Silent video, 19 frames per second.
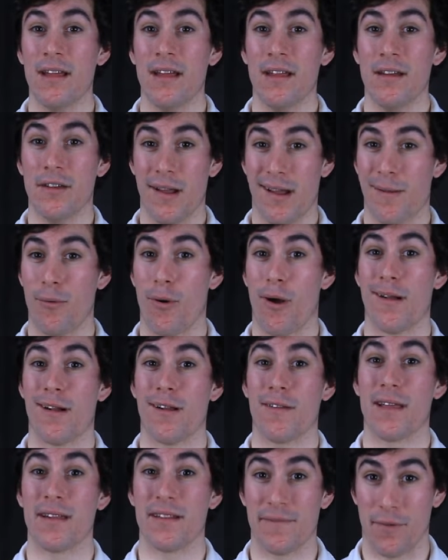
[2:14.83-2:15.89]
dishwasher
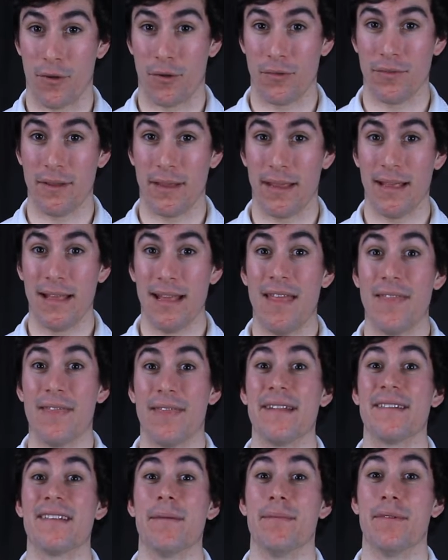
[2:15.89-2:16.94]
that's faulty.
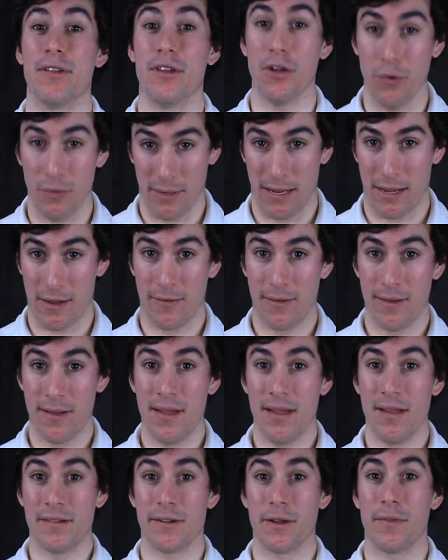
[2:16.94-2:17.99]
That's up to you now.
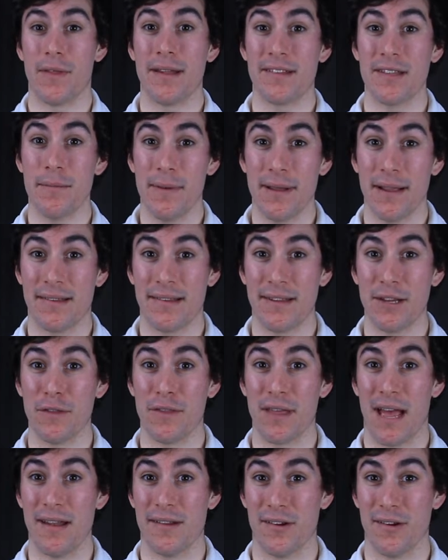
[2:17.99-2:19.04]
So that's the biggest thing you
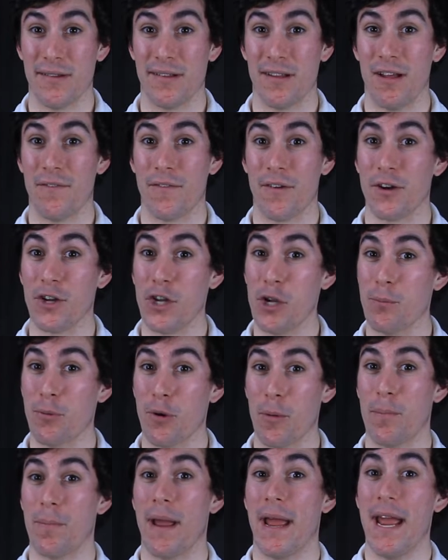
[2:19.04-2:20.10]
have to ask yourself. Are you
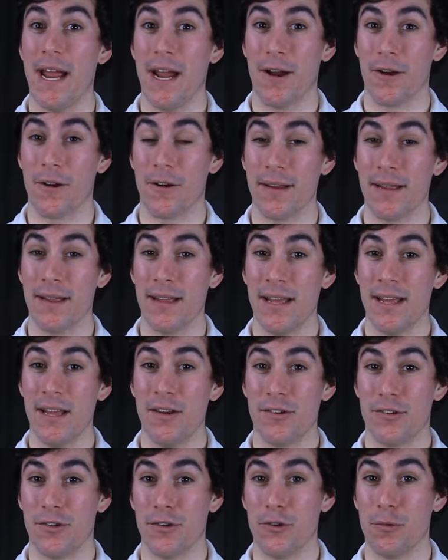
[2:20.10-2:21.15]
prepared
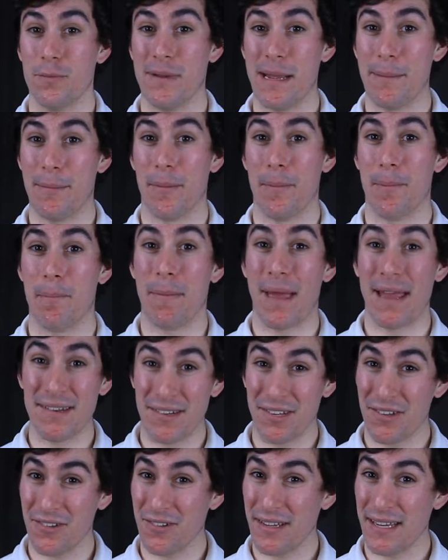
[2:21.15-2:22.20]
to be able
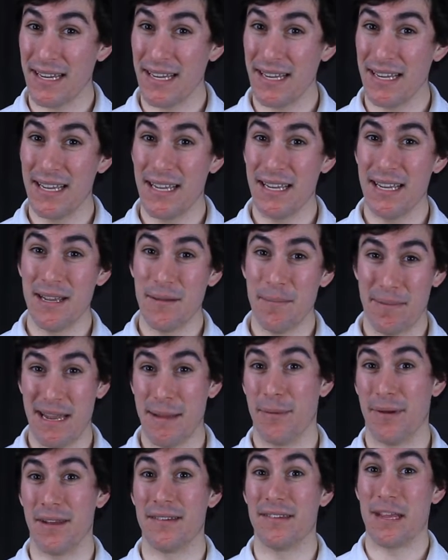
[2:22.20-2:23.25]
mentally be
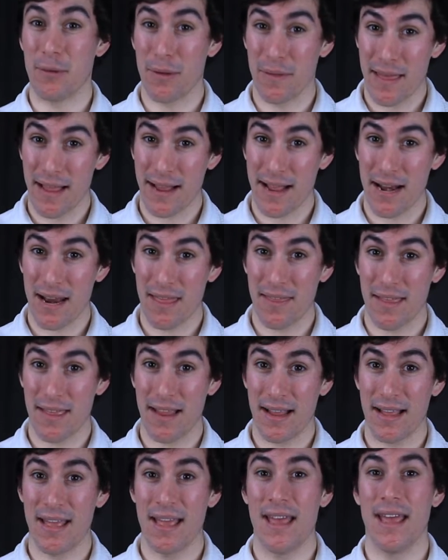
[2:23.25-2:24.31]
able to deal with that kind of
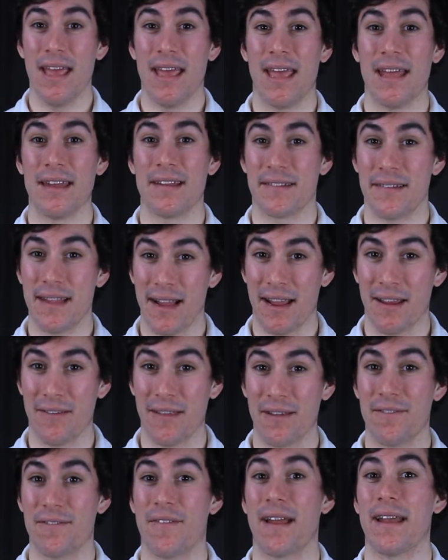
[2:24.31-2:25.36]
thing? And
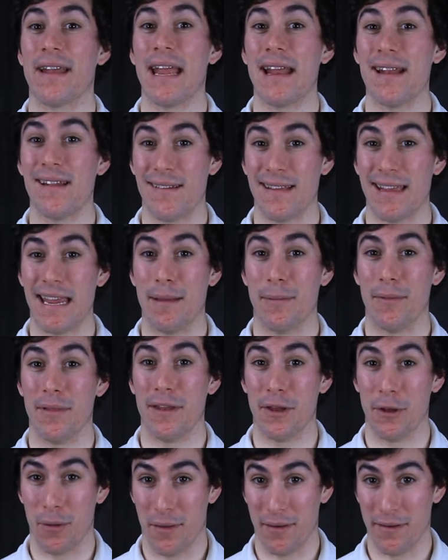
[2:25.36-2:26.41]
secondly, financially able
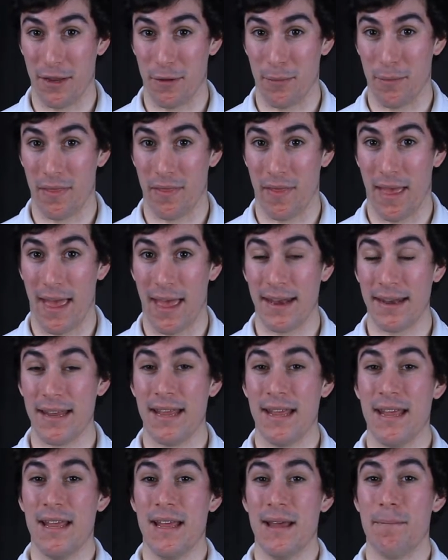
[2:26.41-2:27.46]
to deal with that.
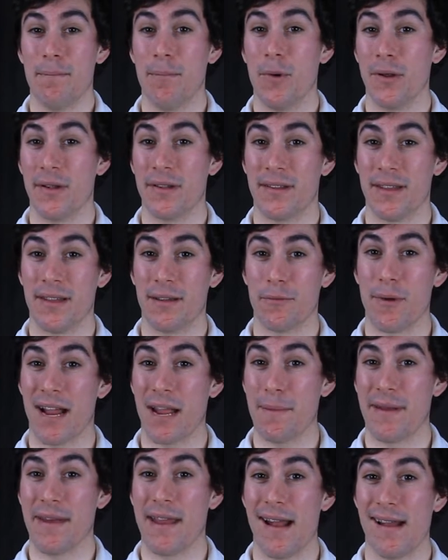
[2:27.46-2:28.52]
Most
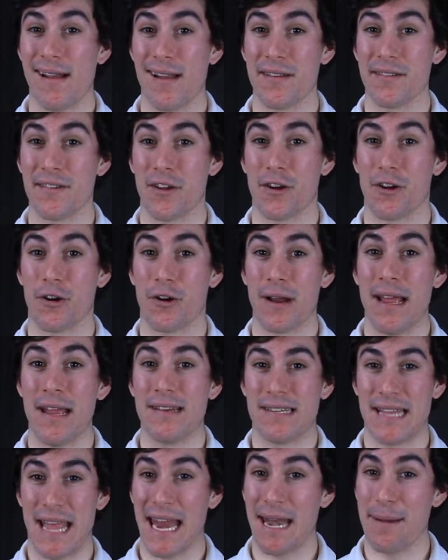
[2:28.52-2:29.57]
recommendations are
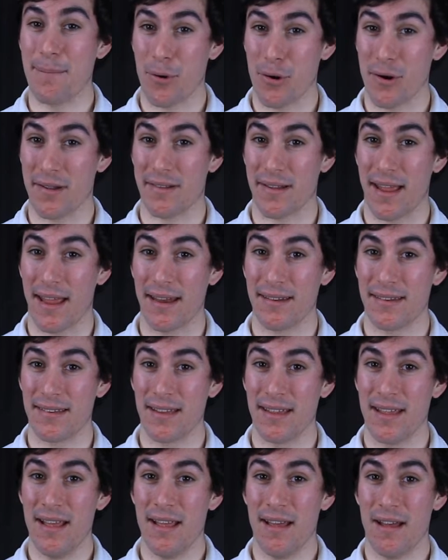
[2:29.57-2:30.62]
10%
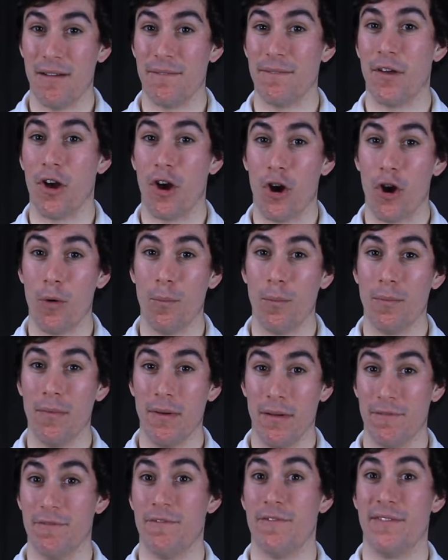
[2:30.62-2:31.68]
of the
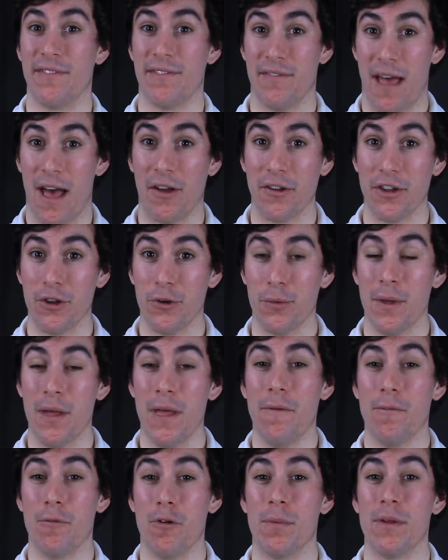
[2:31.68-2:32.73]
home's value
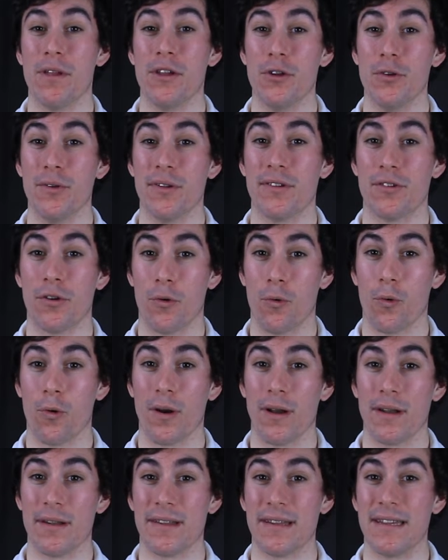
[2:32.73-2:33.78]
will be used
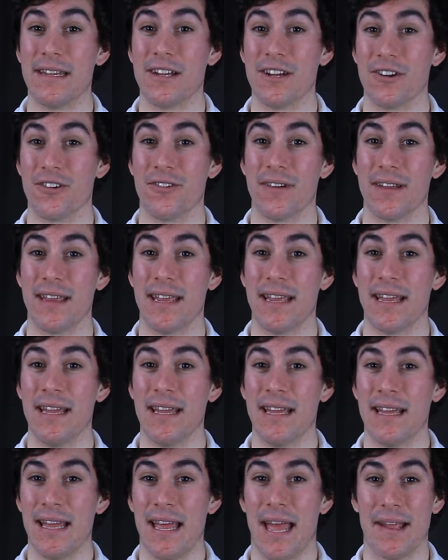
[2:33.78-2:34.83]
towards yearly
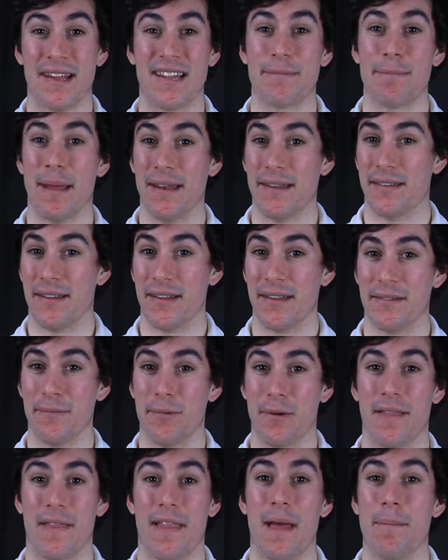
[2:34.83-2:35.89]
expenses,
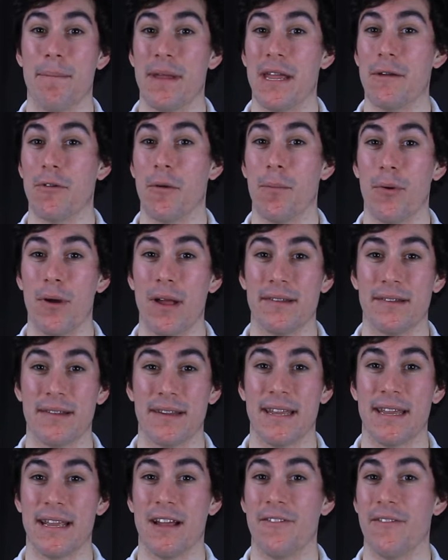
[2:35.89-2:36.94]
whether that be
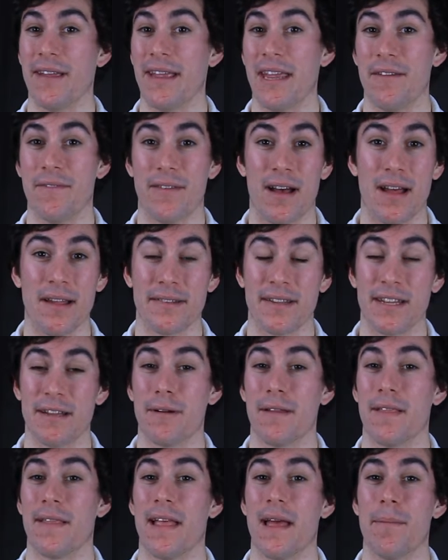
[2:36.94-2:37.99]
replacing a leaky faucet,
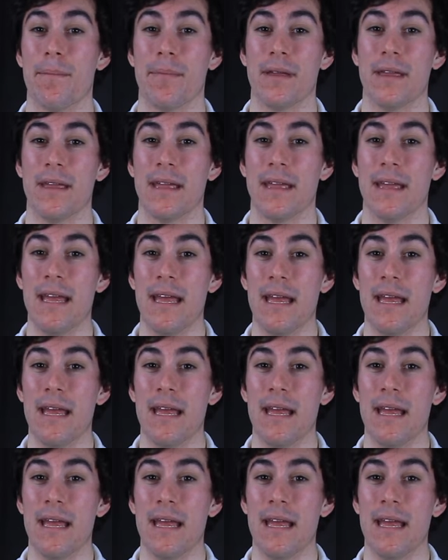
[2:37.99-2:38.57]
whether that be